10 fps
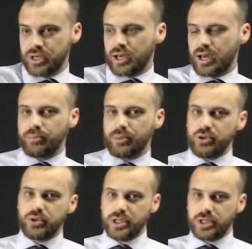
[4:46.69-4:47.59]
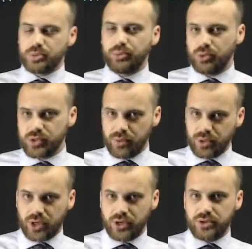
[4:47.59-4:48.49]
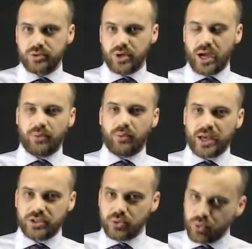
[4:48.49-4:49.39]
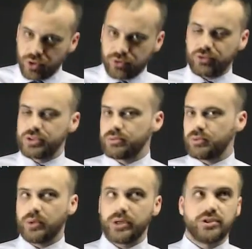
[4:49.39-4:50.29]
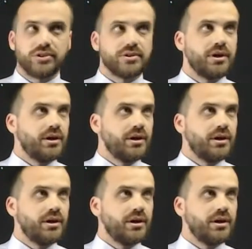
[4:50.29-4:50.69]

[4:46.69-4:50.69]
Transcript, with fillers: uh, but you can explore some of those uh, as you work through some questions.